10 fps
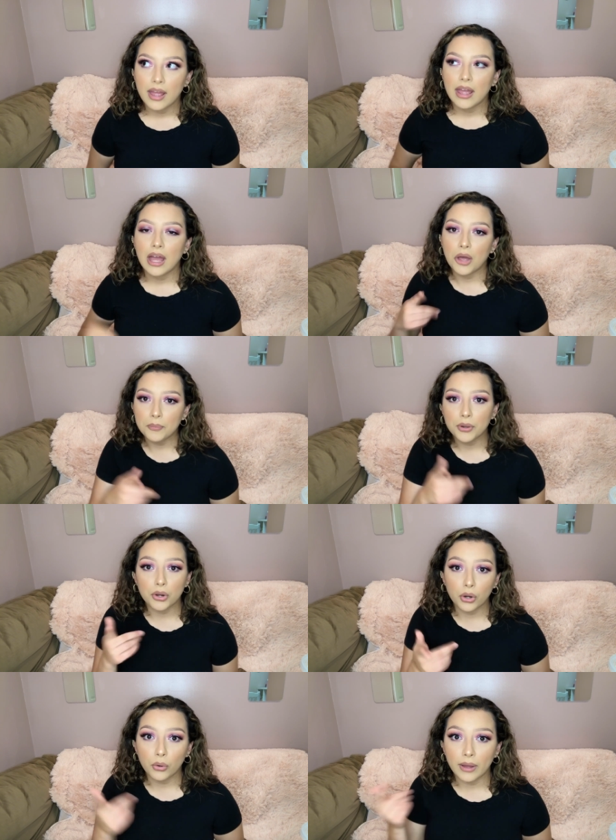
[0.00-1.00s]
Help your
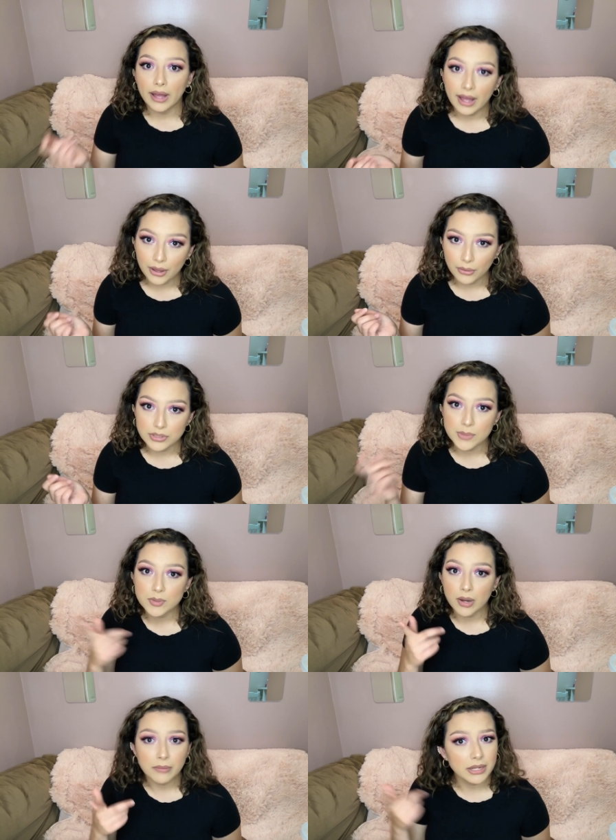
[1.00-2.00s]
girl out.
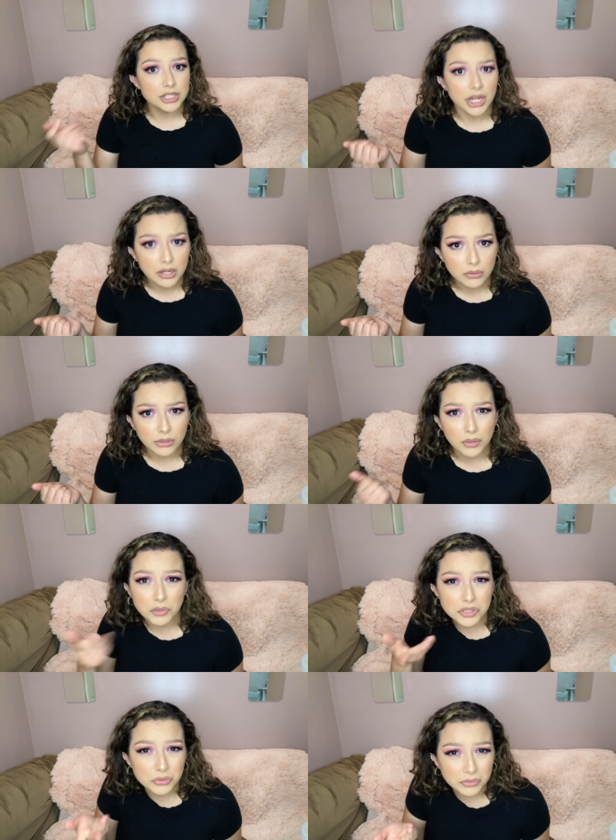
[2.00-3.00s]
Subscribe to my channel. Like,
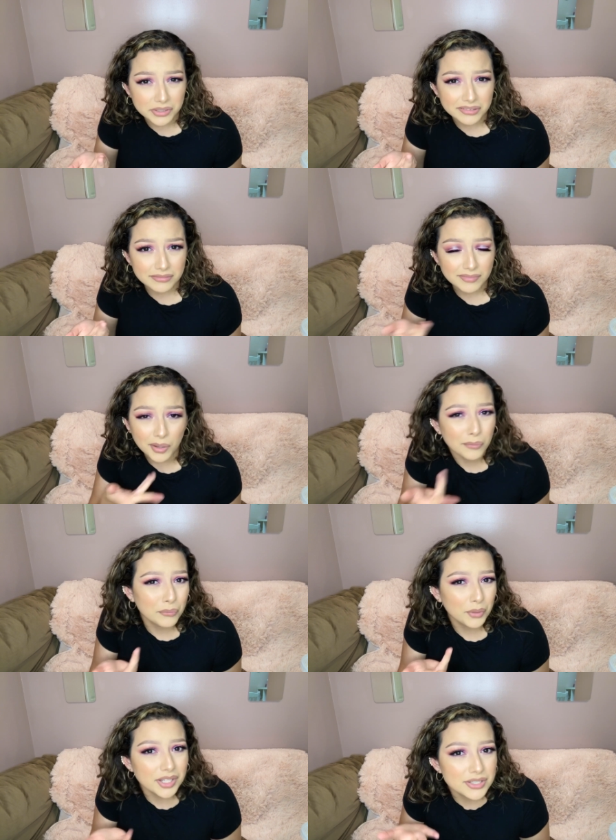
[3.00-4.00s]
what is you doing? Like,
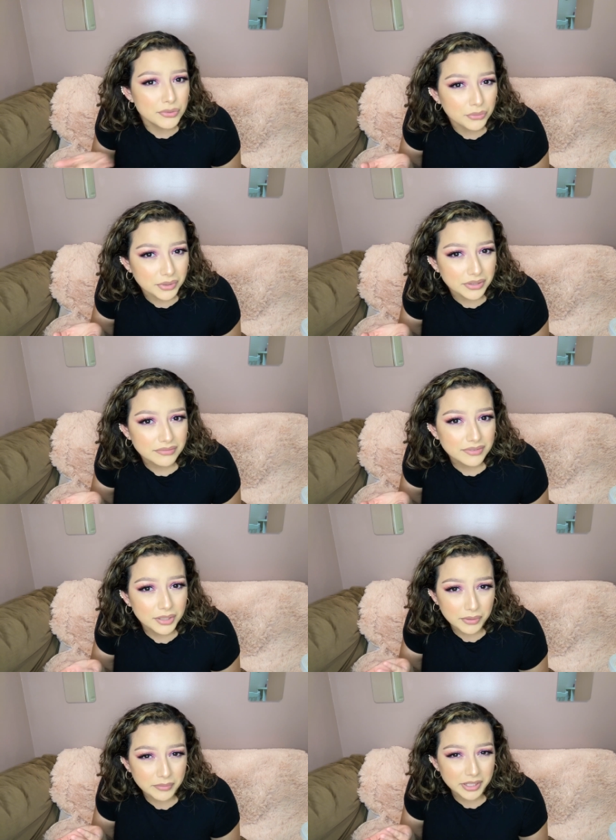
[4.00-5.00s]
what is you doing? You know
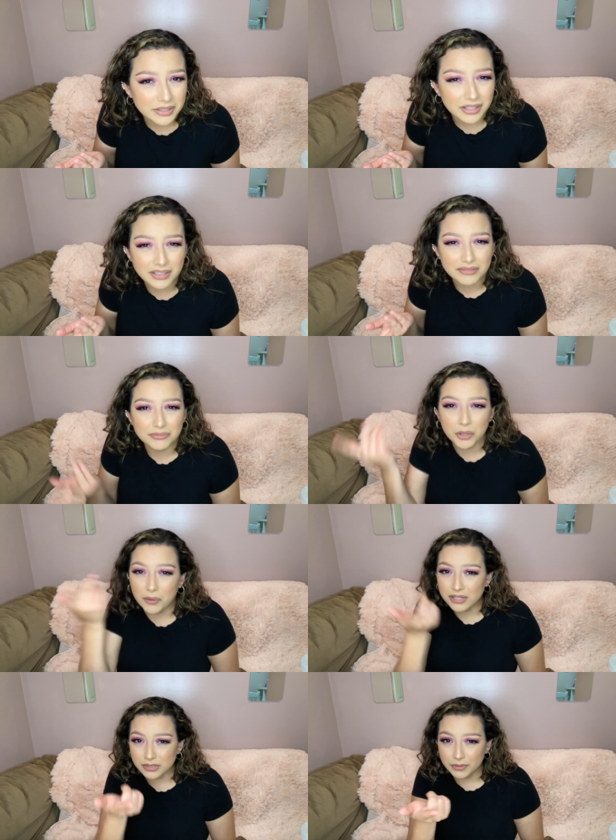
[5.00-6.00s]
what I mean? Like, you're
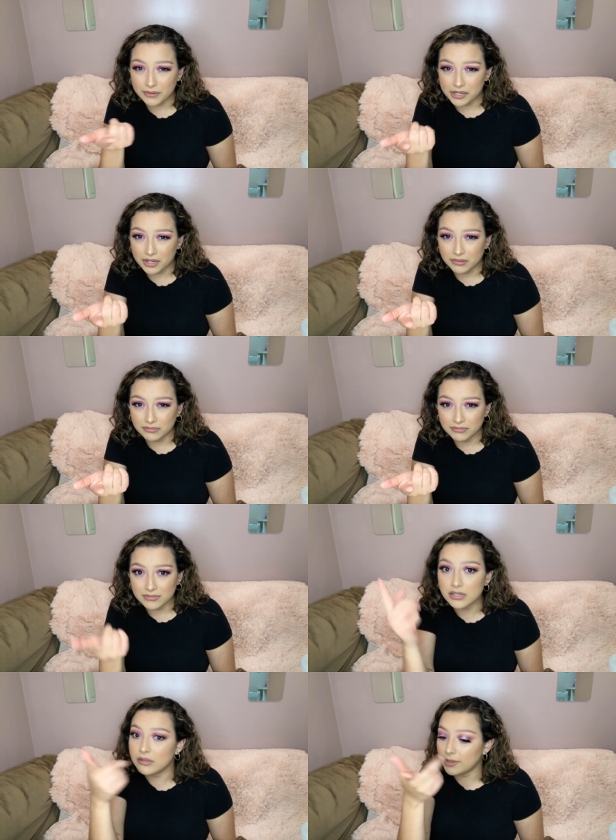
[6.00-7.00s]
watching me right now,
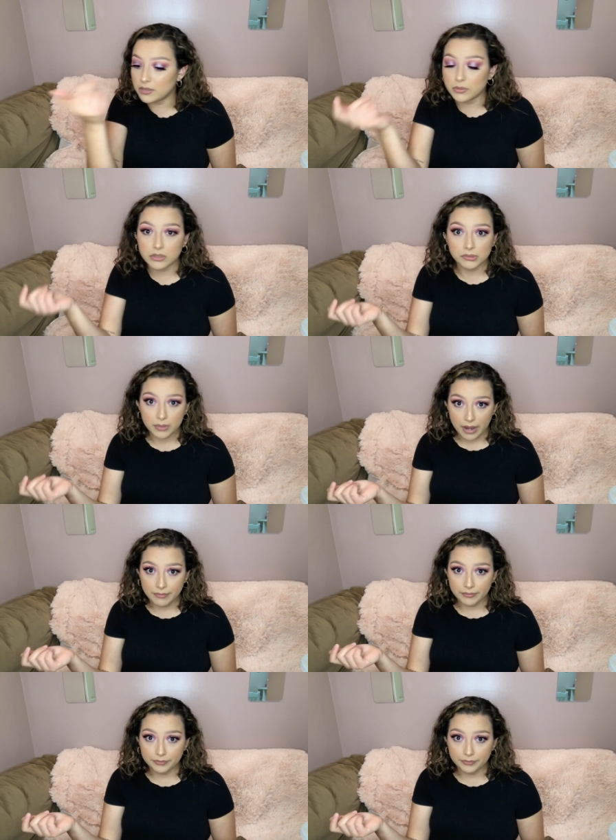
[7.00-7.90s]
so you might as well subscribe.